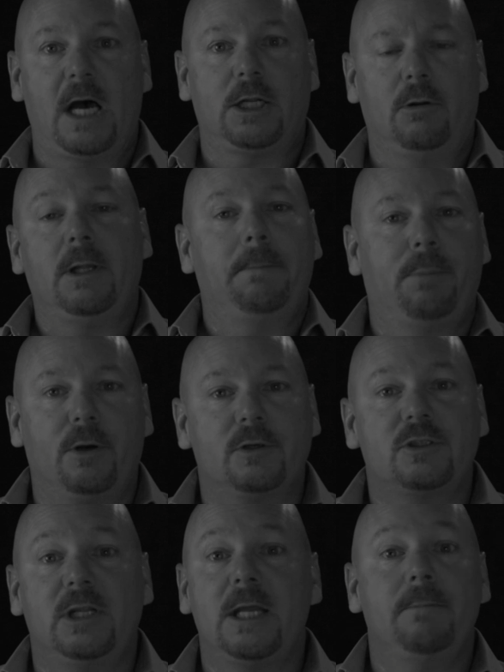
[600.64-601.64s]
not only
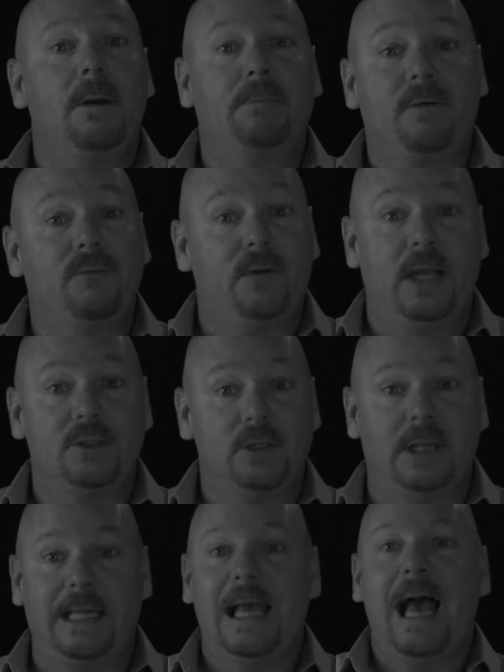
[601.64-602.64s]
personally but
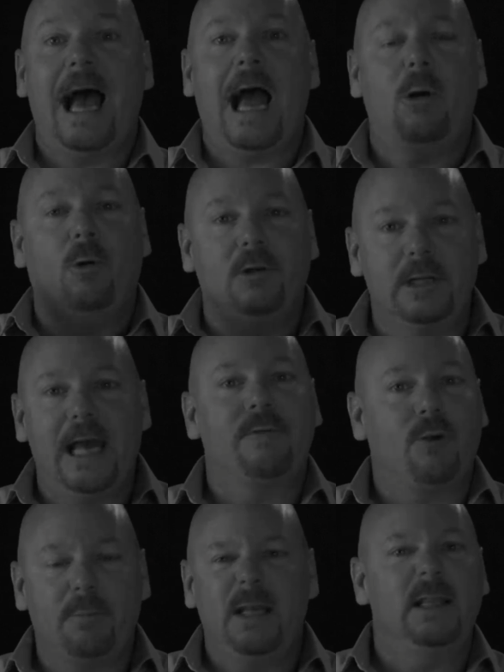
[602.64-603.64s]
professionally. I will
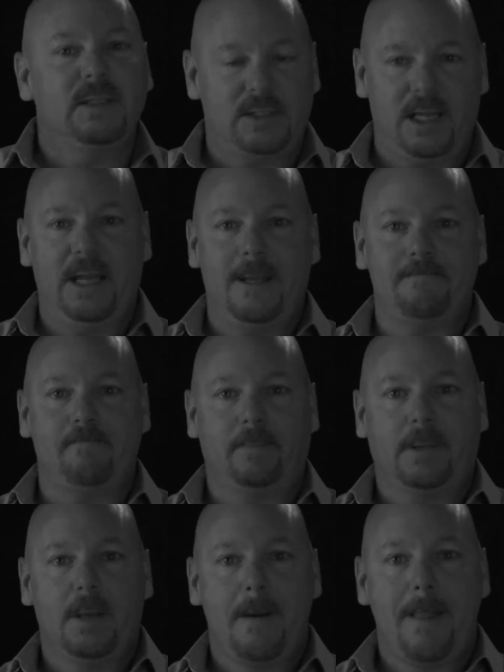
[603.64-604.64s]
never be the same.
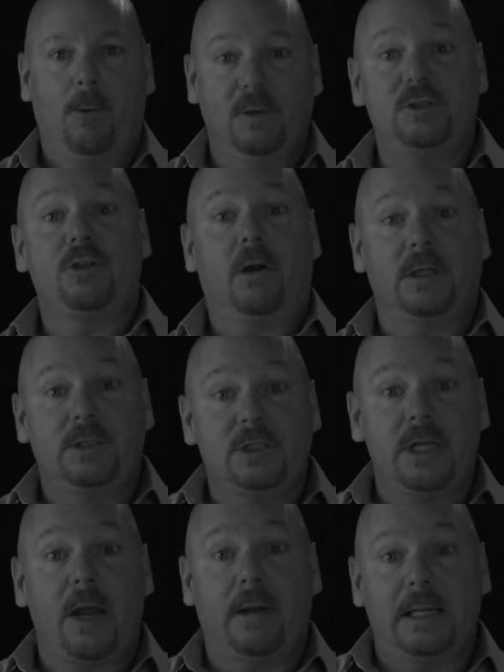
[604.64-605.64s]
We started
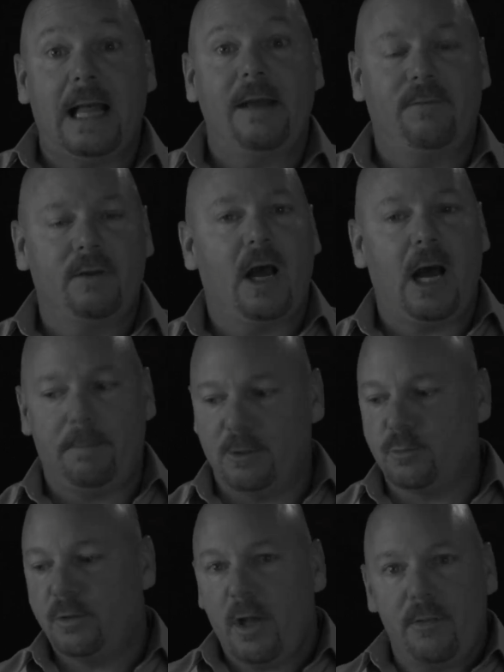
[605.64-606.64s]
sharing Life
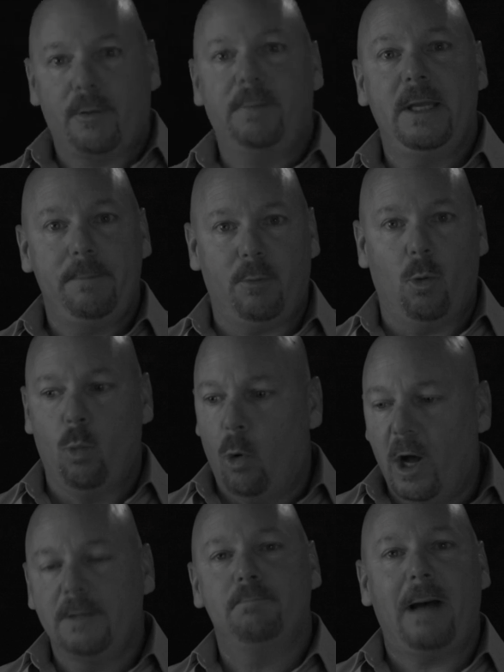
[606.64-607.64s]
Compass with other people.
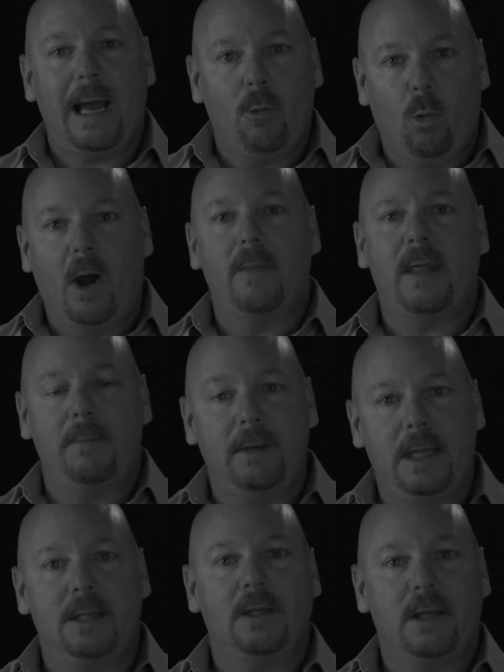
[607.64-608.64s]
One by one, they
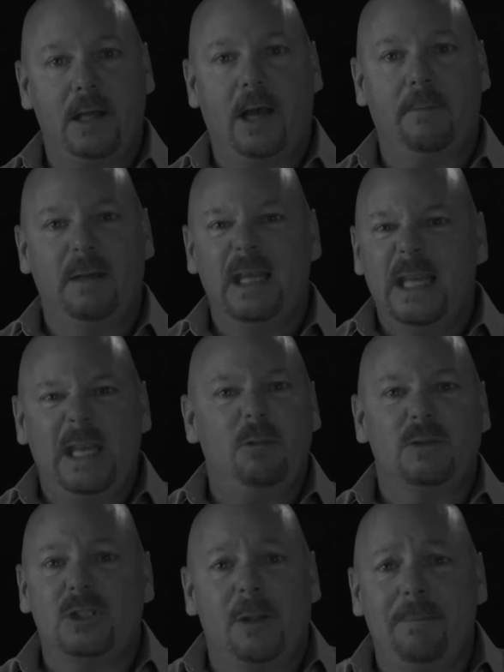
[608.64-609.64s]
began to come. It
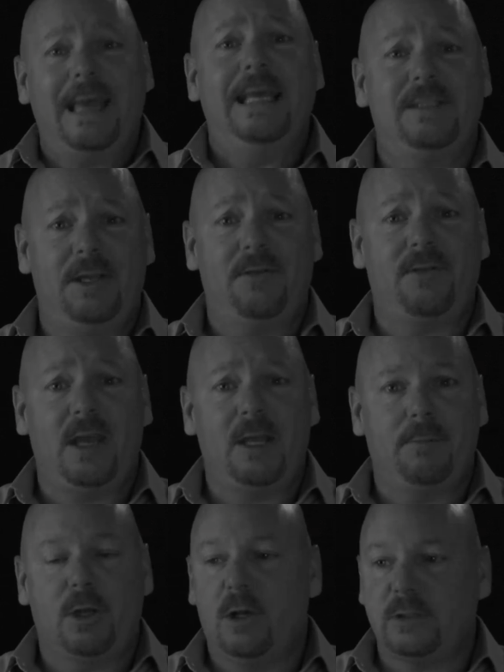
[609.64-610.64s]
was an amazing
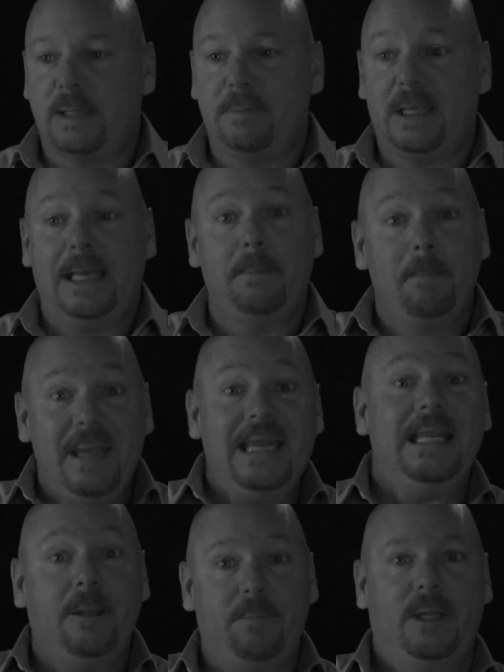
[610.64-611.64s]
thing because I began
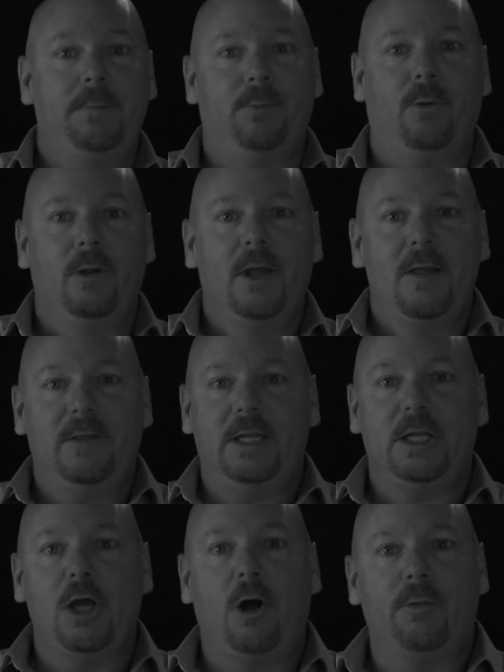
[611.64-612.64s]
meeting people that
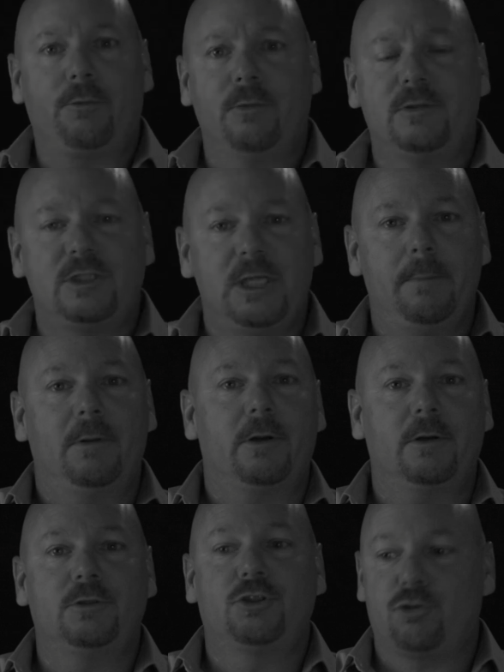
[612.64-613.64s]
had gone through
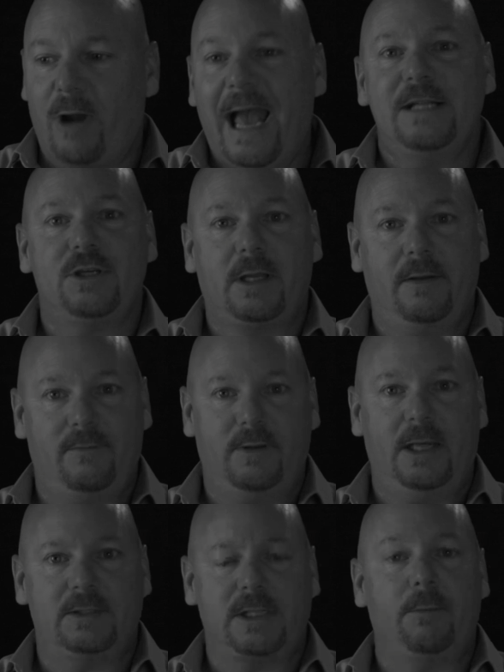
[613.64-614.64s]
similar tragic
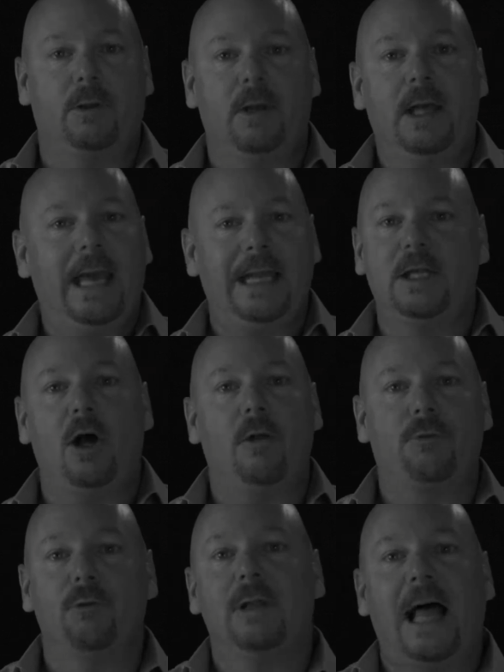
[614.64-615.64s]
events. They had
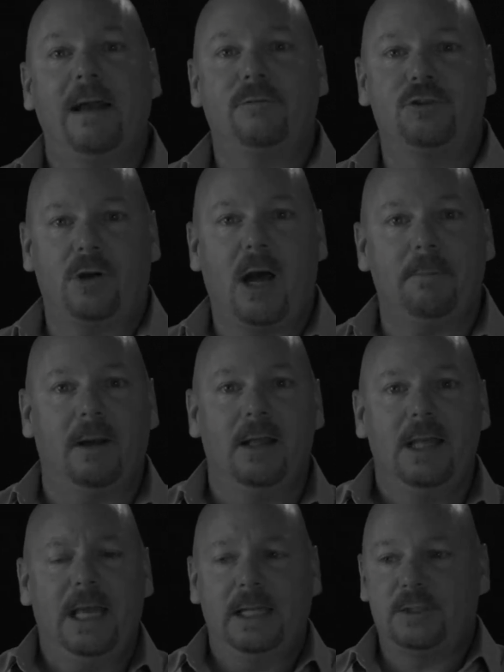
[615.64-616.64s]
gone through life trauma.
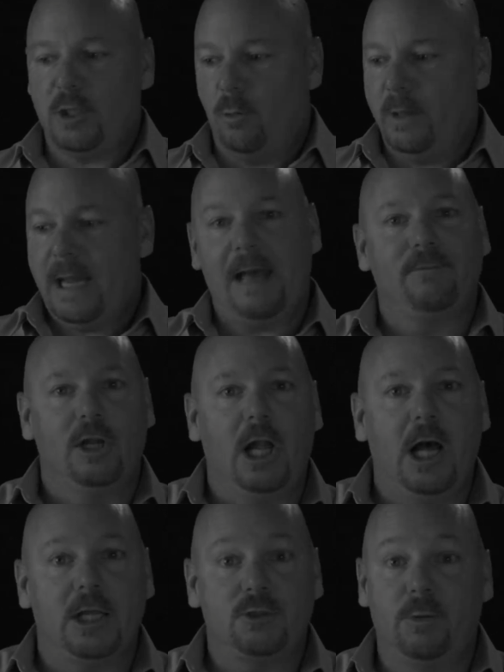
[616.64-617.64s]
And so we'd have
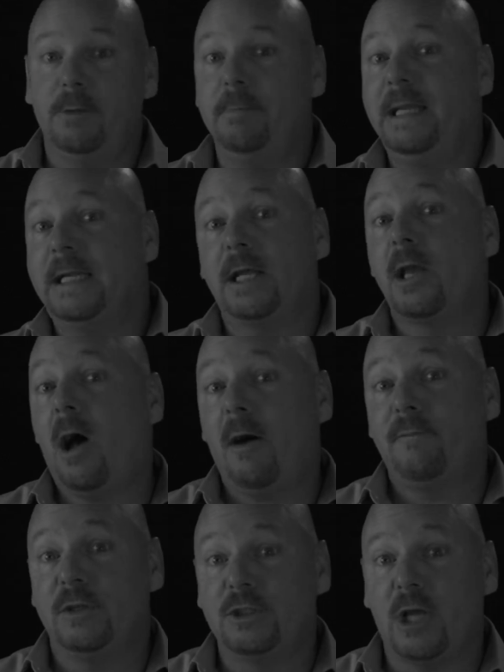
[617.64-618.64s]
lunch. We'd meet at a
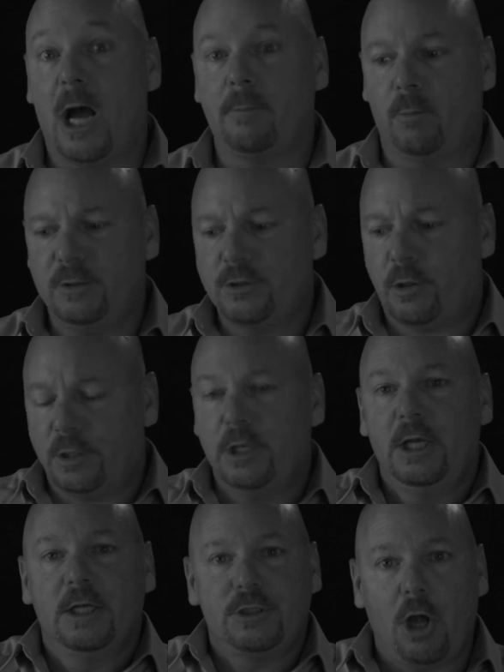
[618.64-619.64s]
coffee shop, and we started
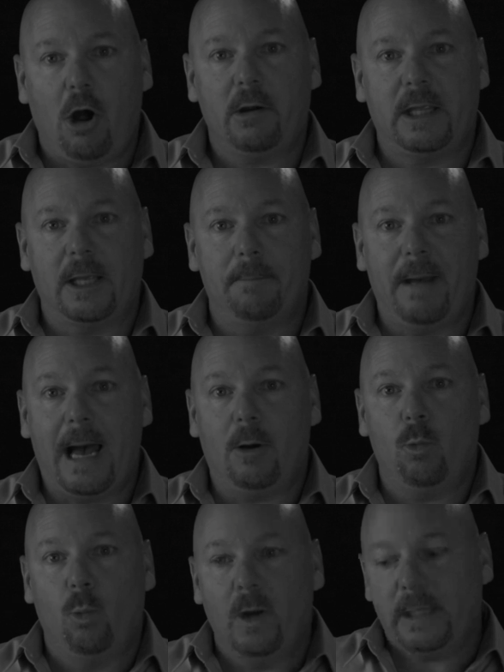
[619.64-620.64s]
talking
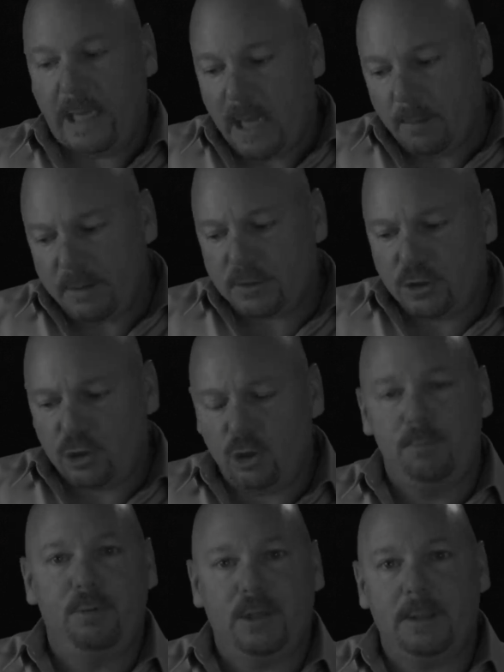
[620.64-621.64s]
about what elements do
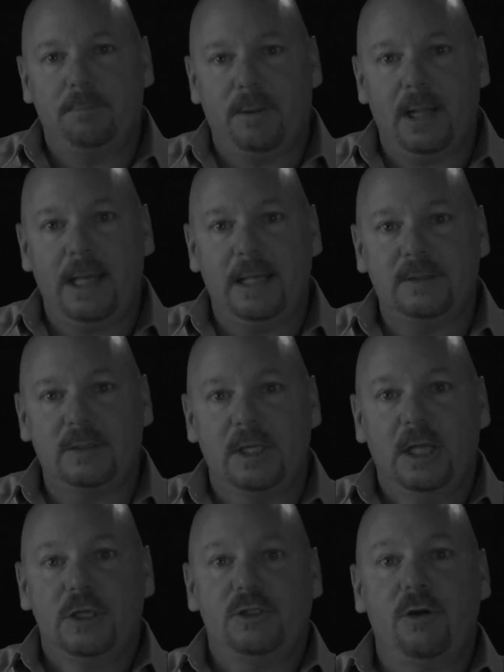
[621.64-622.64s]
you put in place
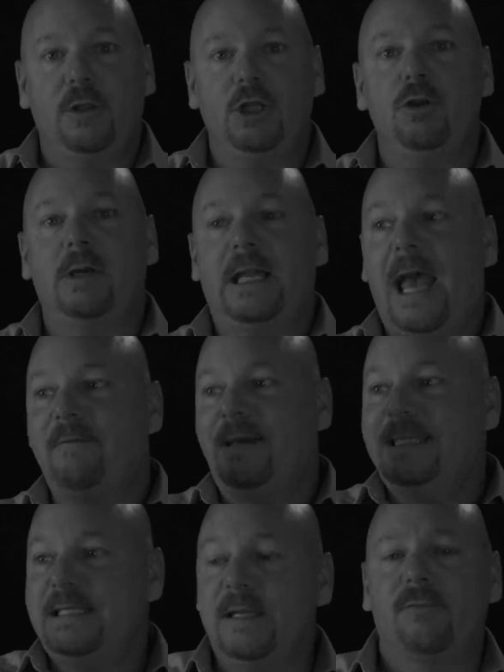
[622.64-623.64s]
so that you can have
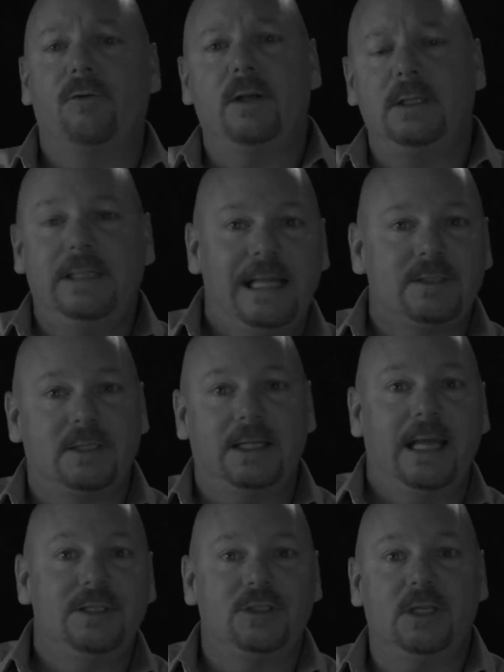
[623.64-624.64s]
a different
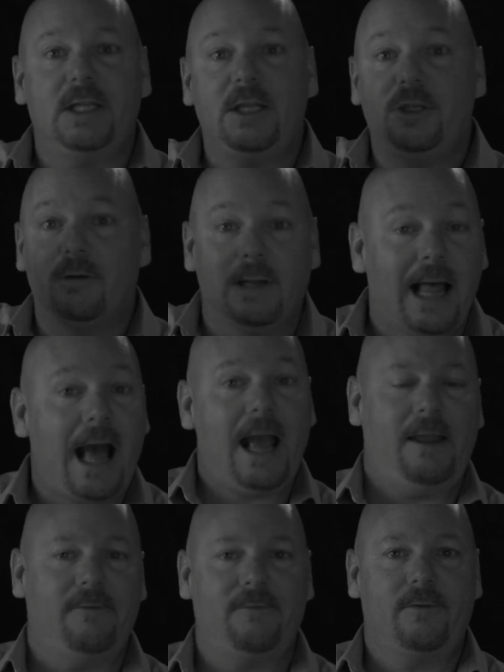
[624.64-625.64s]
destination in your
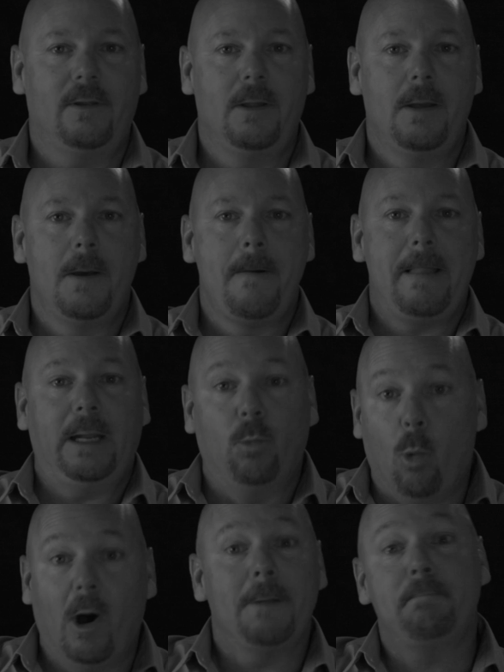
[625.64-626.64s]
life.
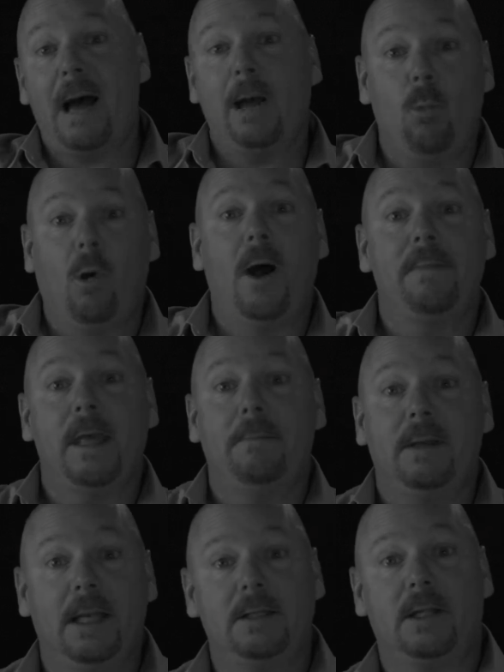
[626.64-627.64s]
And one by one, they
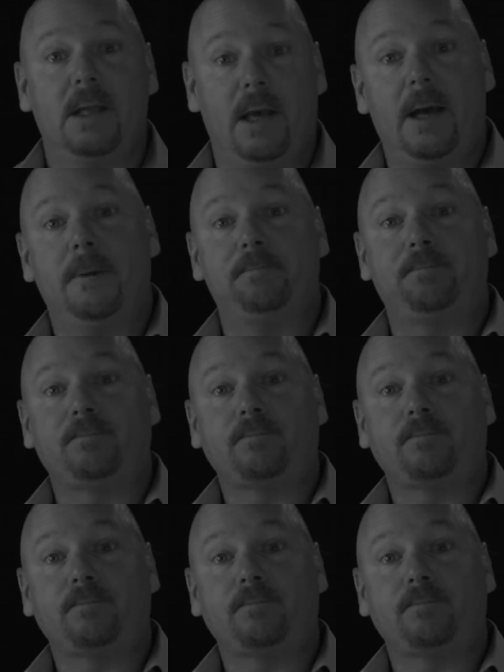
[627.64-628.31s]
began to come.